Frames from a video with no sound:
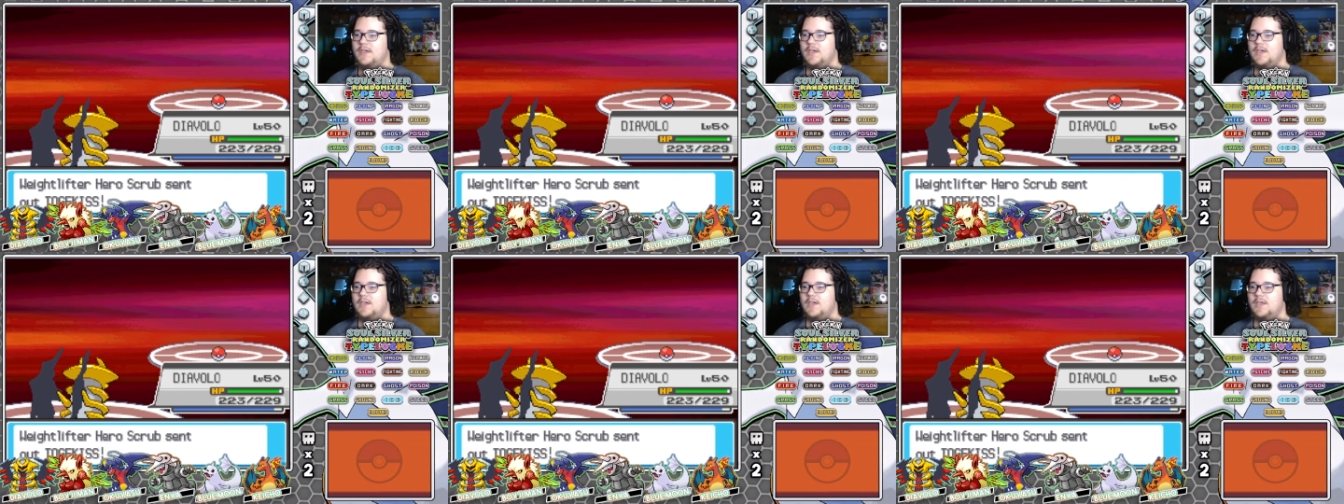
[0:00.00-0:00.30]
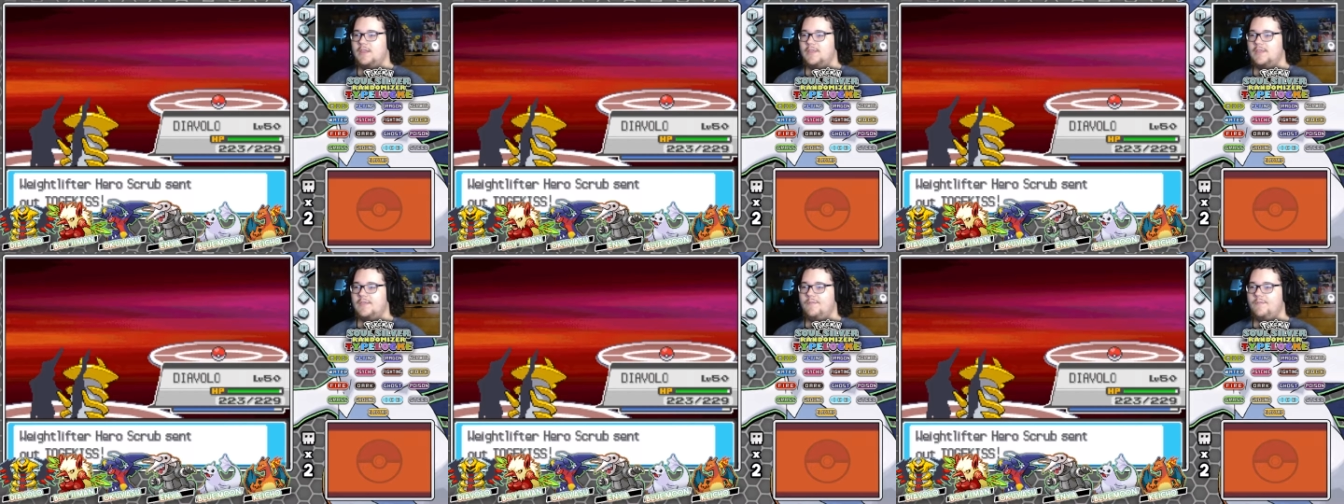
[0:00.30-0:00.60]

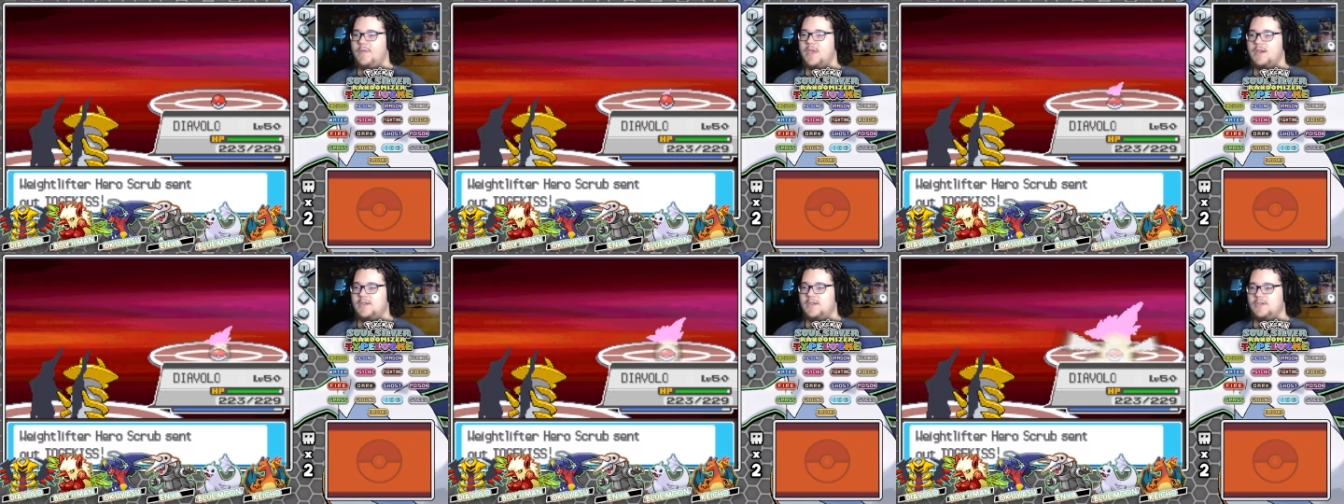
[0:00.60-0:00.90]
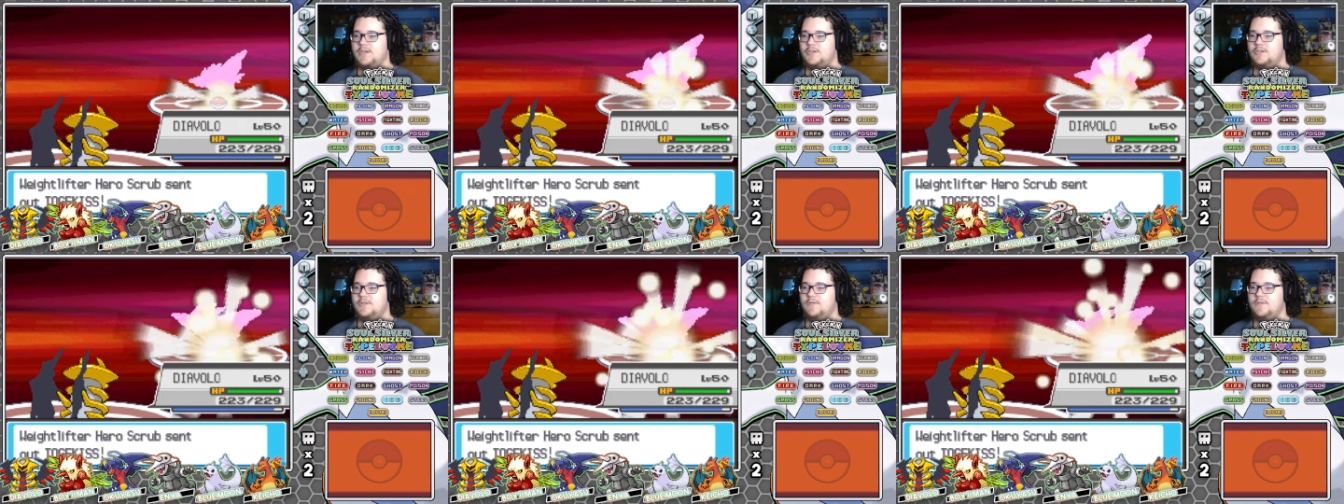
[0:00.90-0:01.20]
The main
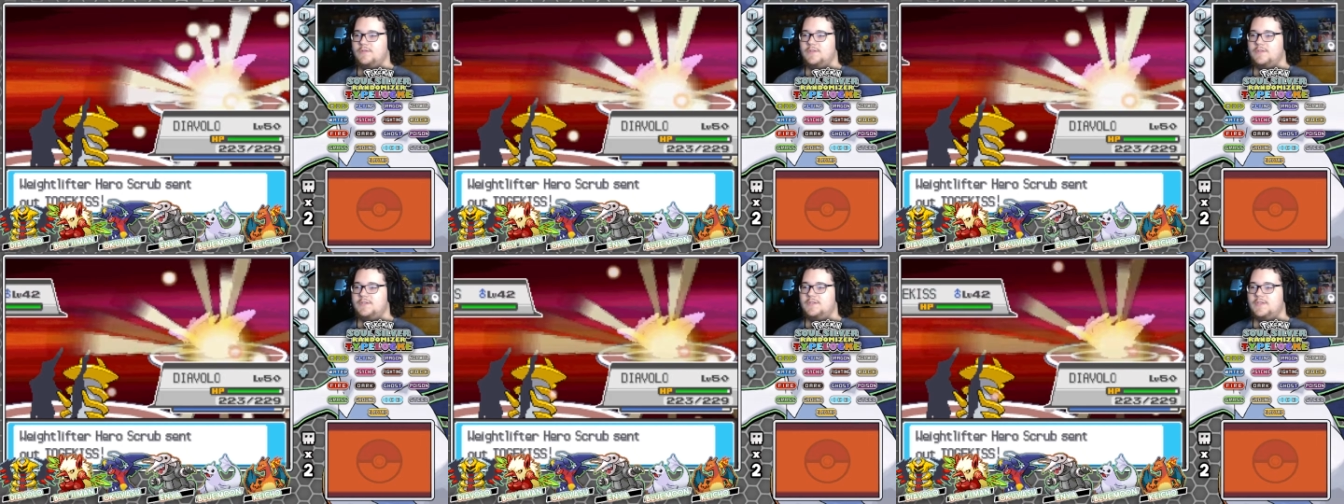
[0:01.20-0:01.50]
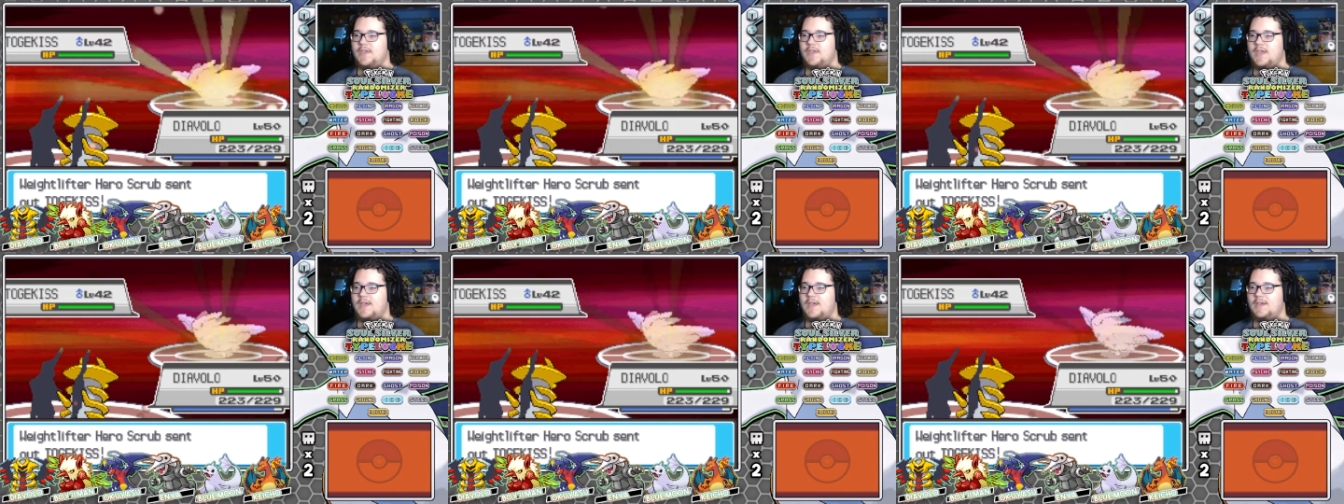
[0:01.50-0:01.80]
issue is
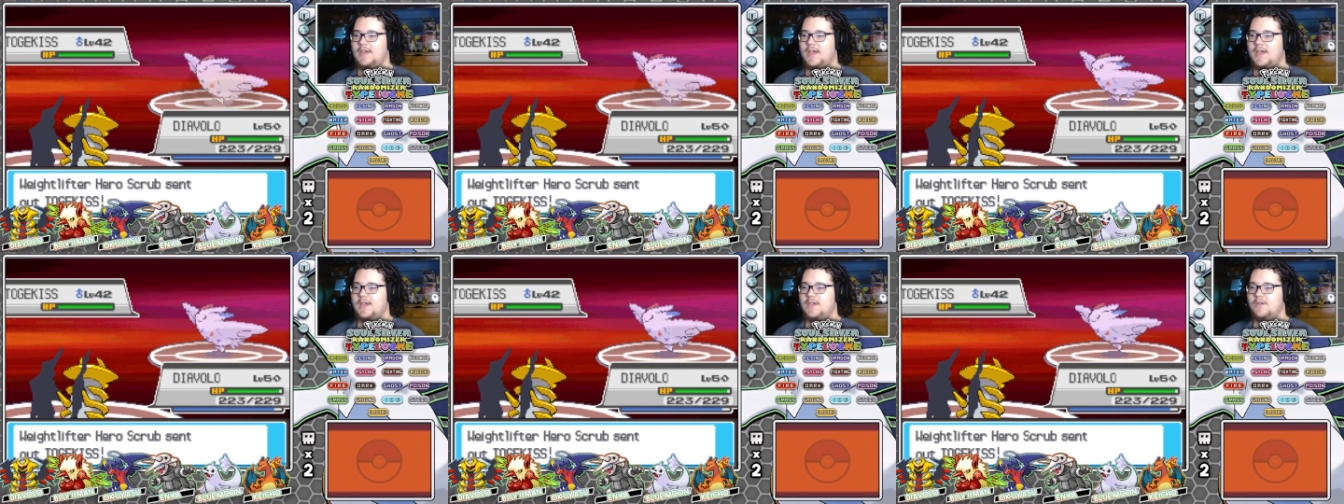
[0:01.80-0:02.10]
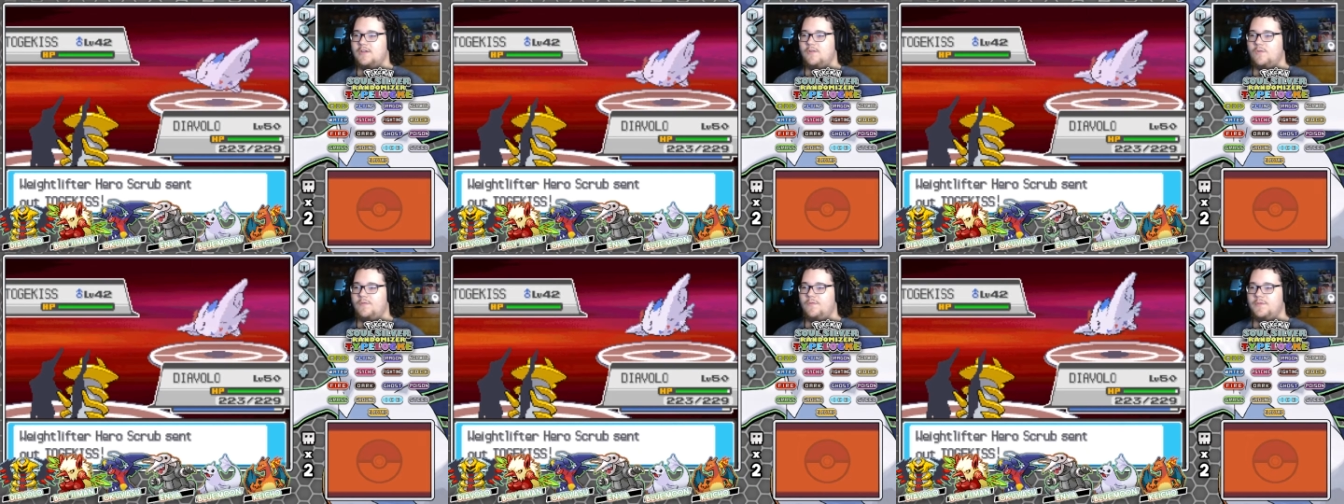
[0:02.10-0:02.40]
that I can
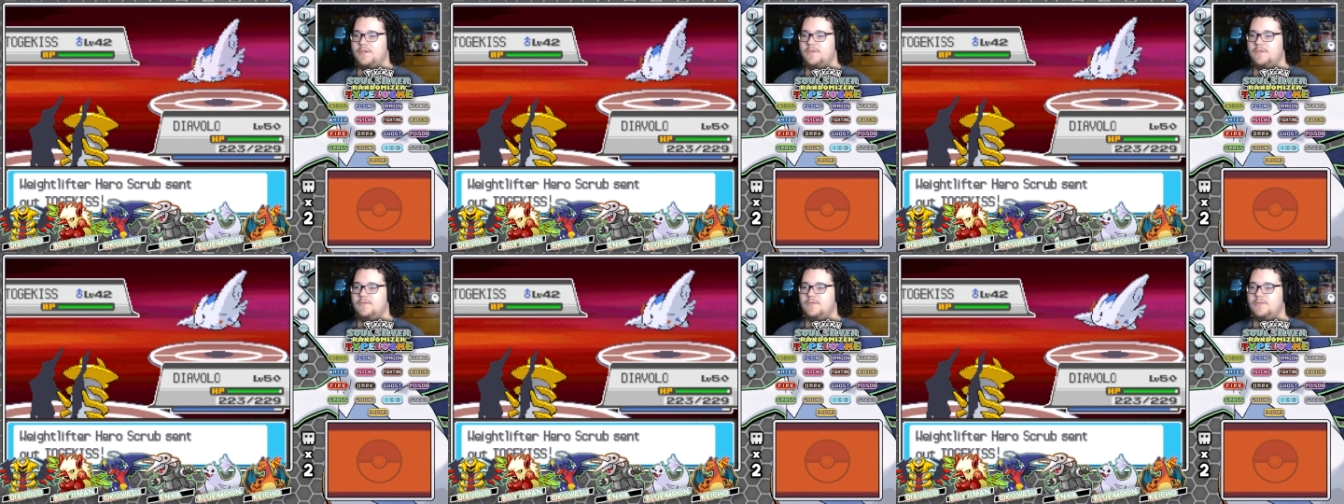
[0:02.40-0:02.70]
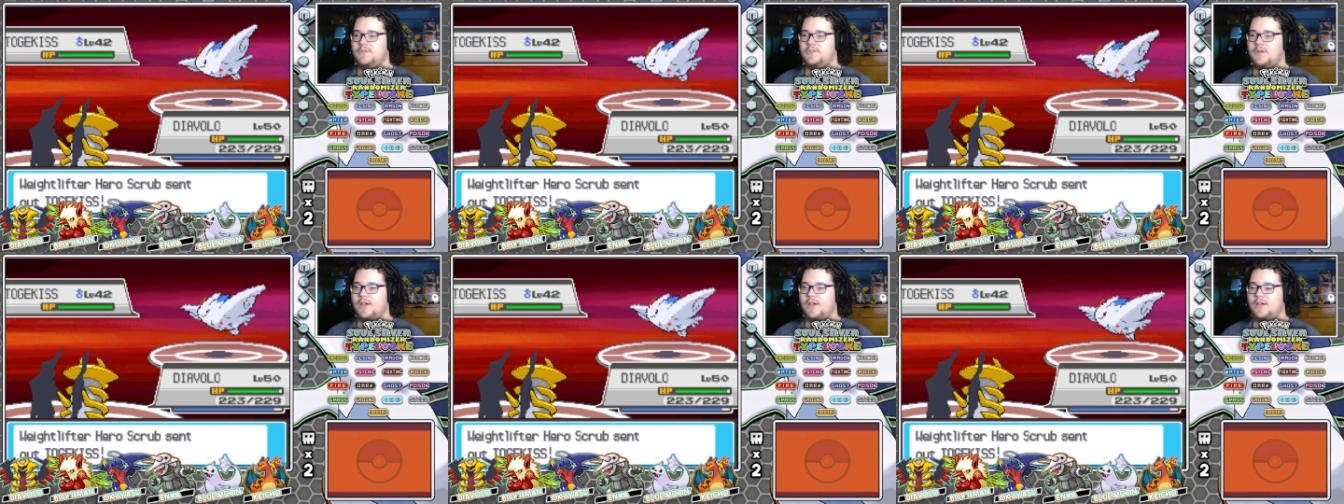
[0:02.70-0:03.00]
only use
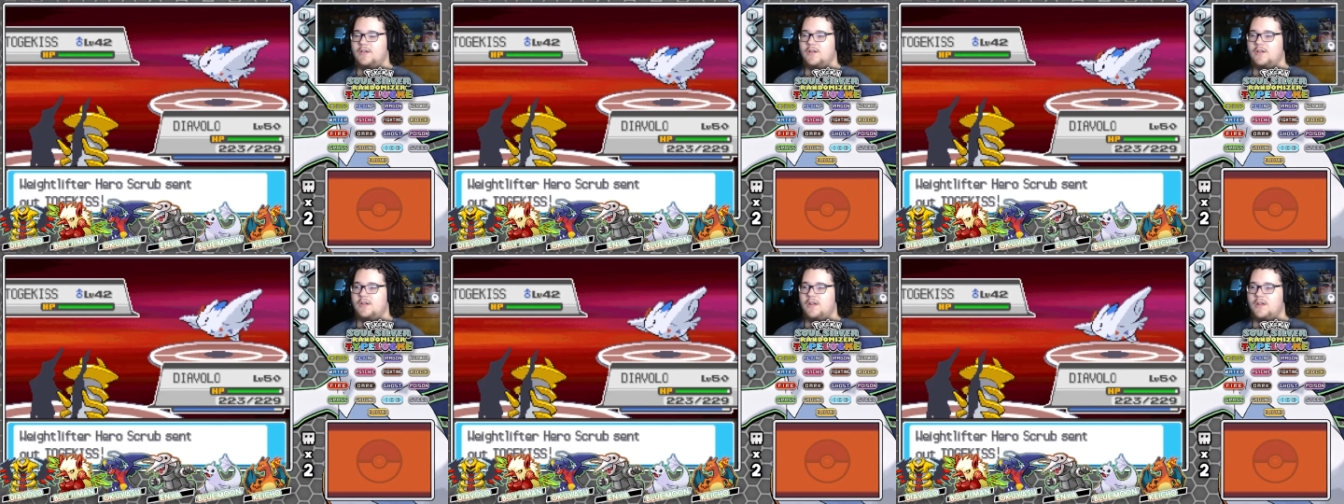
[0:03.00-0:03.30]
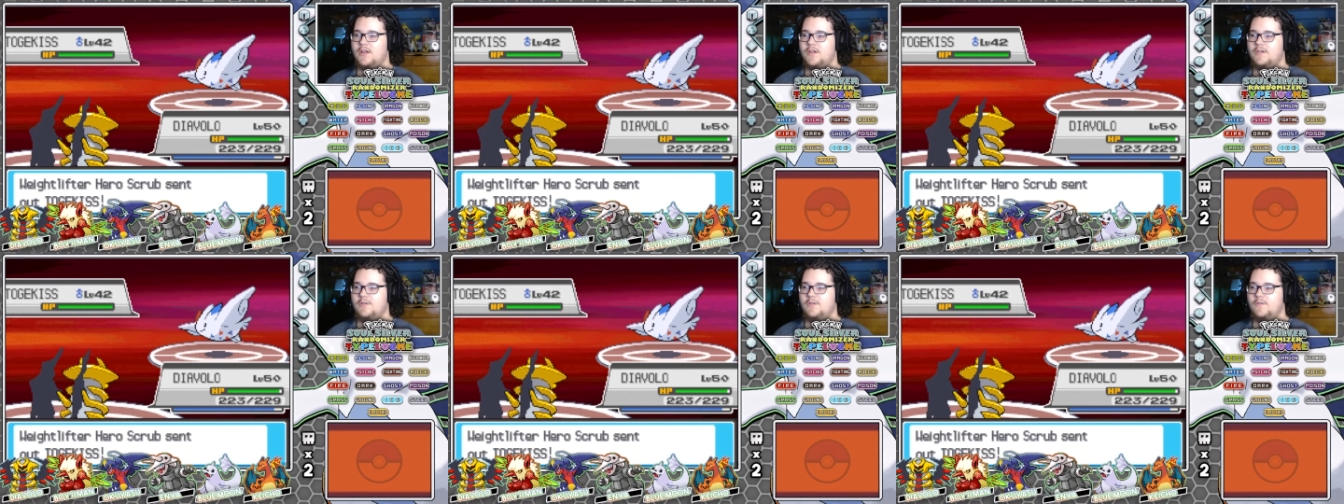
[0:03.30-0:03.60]
Dragon Claw
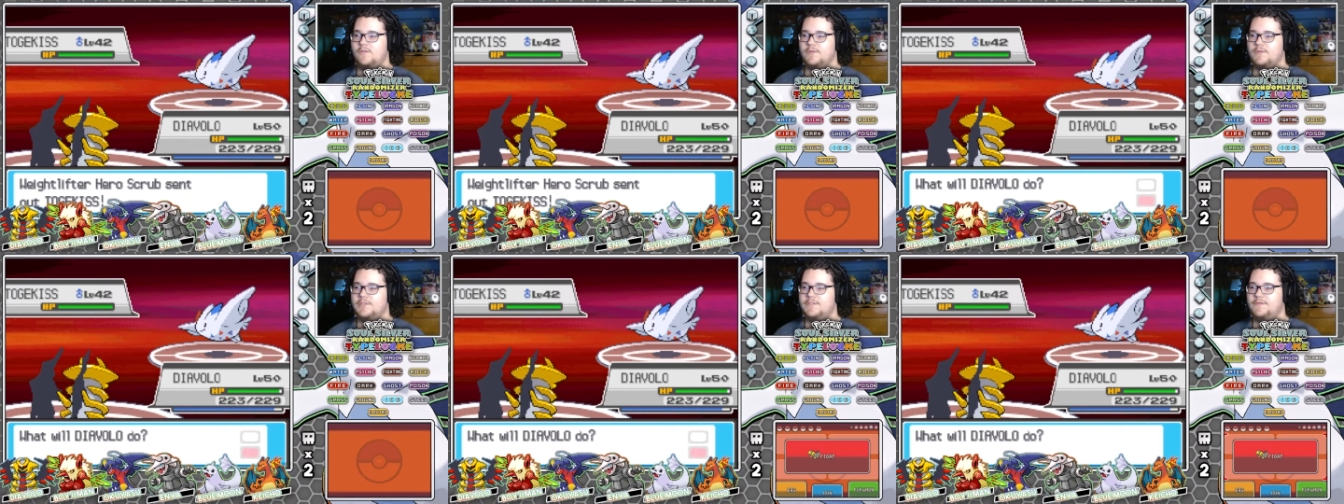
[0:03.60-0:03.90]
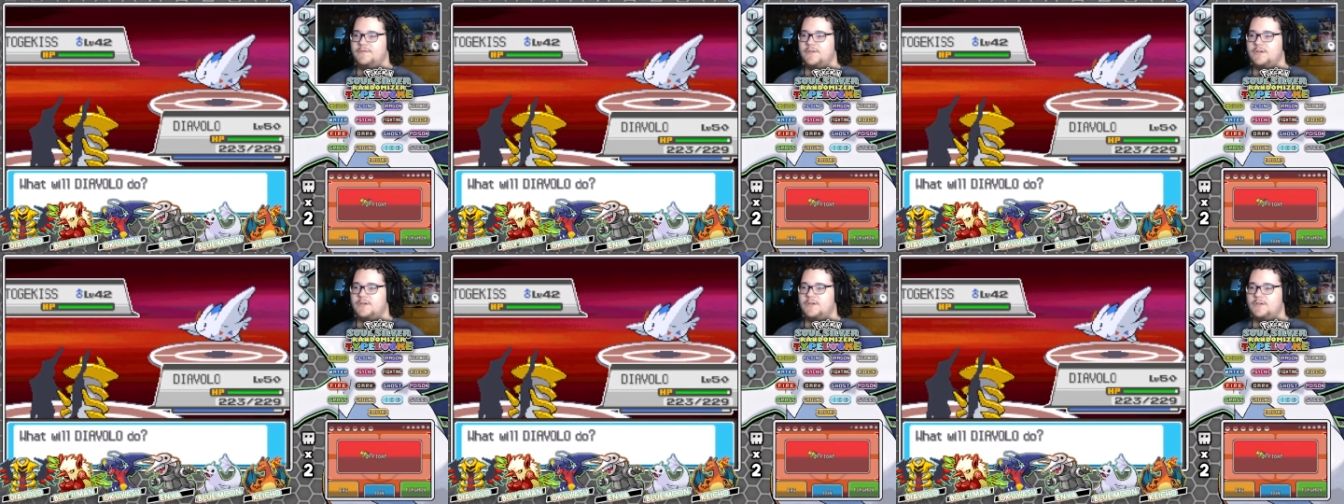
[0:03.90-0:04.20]
and Aura
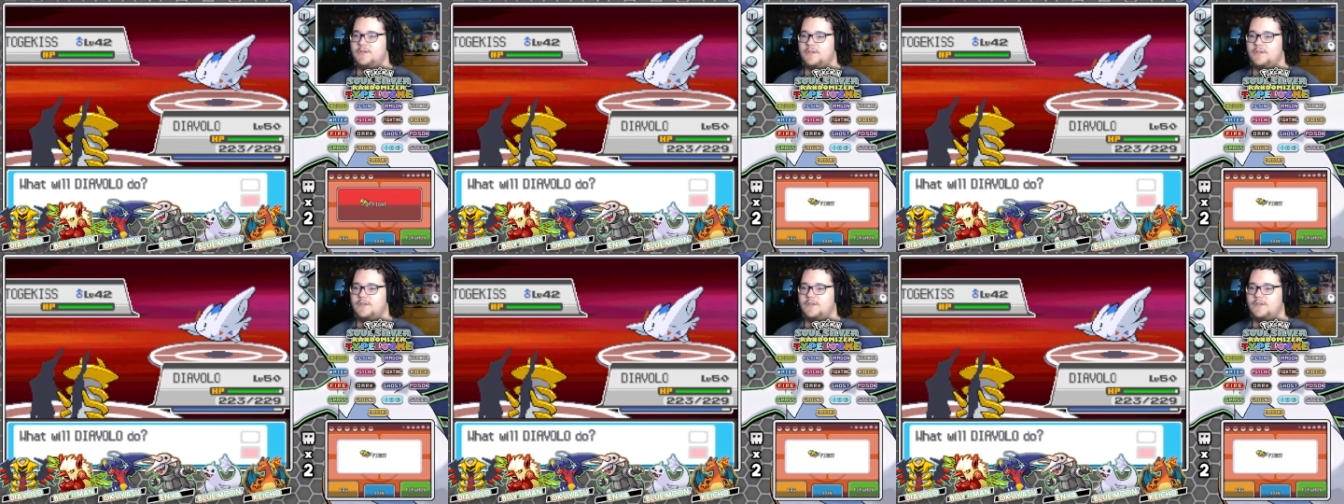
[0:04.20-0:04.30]
Sphere.